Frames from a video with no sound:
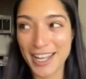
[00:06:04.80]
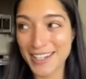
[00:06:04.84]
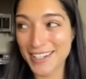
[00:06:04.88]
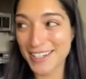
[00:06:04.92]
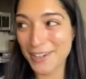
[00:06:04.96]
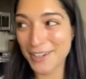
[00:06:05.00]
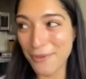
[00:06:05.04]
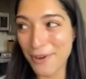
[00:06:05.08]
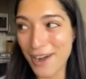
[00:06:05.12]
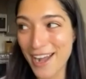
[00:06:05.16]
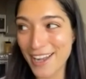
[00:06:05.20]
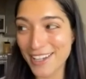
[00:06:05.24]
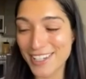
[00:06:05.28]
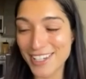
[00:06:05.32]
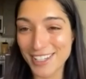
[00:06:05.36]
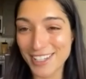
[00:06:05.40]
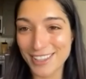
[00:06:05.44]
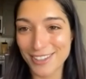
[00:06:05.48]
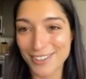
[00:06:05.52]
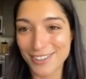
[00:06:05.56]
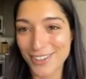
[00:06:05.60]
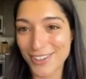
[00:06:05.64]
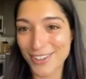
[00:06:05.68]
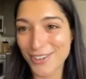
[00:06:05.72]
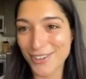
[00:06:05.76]
watch it through
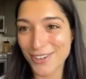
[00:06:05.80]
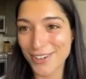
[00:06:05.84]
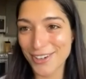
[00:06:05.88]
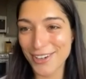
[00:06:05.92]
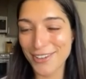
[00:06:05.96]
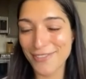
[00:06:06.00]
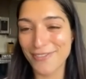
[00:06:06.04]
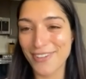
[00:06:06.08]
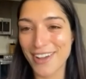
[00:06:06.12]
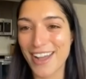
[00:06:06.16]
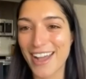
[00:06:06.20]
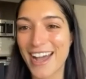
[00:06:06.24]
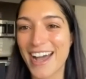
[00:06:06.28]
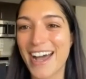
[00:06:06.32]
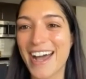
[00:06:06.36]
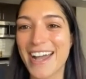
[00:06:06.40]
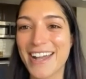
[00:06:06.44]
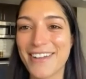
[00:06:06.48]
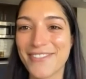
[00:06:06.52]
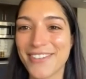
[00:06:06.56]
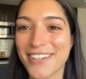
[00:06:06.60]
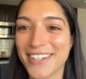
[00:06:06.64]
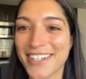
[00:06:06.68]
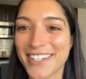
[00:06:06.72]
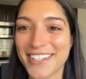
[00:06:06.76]
the corner of my eye
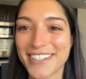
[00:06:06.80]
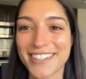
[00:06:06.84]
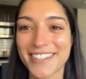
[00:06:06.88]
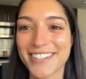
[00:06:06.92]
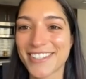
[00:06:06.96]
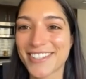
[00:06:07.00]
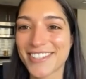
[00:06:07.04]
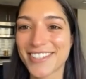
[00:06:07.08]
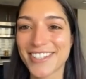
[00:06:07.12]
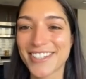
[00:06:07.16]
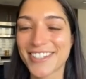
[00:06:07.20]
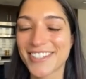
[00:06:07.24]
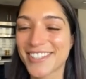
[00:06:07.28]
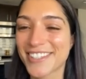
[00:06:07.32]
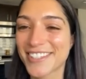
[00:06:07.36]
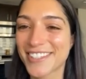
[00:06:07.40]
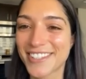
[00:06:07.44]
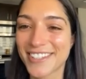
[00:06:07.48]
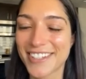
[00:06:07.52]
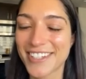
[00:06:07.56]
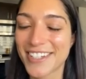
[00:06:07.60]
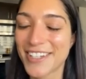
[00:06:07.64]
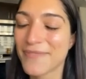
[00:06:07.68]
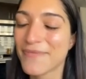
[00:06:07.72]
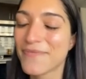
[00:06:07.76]
because
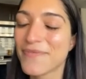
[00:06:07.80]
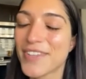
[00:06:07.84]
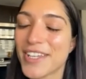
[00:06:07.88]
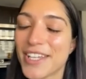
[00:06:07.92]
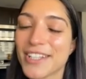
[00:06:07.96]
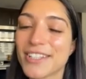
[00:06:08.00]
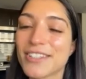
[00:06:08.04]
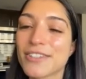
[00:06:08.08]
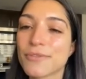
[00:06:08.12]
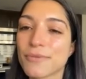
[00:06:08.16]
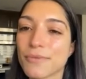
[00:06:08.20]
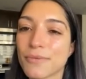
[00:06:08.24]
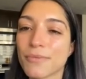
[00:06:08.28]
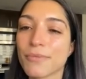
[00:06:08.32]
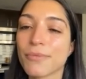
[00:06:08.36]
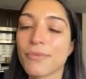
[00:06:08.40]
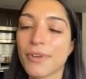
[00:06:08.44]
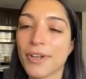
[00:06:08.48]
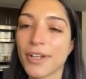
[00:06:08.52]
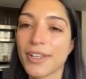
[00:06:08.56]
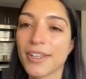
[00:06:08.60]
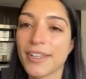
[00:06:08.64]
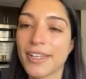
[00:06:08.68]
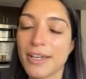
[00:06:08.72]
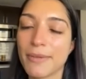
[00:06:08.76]
it's
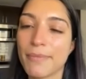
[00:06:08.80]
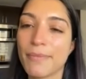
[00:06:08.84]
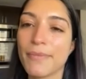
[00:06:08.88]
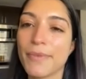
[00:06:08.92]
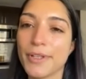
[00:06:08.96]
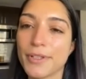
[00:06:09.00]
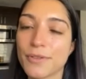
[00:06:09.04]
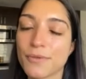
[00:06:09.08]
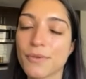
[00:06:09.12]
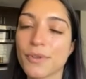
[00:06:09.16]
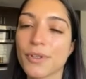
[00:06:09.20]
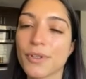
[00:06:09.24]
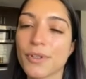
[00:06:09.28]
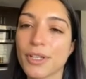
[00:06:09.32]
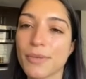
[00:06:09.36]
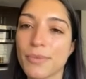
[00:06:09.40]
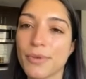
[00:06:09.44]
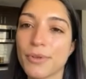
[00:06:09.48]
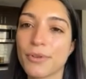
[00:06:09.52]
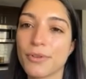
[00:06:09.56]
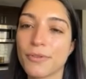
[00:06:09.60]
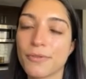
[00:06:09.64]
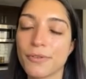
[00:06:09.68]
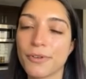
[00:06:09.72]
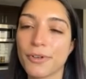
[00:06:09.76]
really
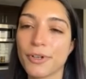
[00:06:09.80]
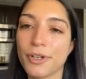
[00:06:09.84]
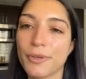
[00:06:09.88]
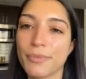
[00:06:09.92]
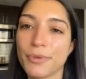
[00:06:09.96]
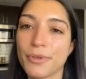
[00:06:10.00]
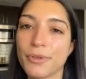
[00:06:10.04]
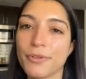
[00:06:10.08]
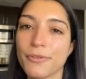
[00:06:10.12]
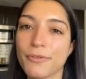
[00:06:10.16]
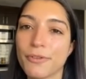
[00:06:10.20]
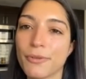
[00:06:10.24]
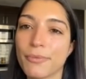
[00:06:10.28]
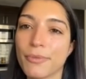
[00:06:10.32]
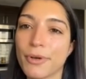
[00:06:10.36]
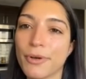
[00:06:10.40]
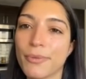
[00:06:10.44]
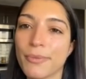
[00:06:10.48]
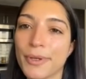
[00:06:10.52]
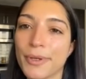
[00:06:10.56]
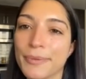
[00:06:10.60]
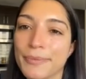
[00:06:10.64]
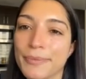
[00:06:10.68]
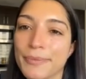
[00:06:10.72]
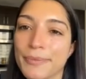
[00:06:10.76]
beautiful, a beautiful
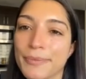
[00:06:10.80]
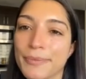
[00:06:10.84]
moment.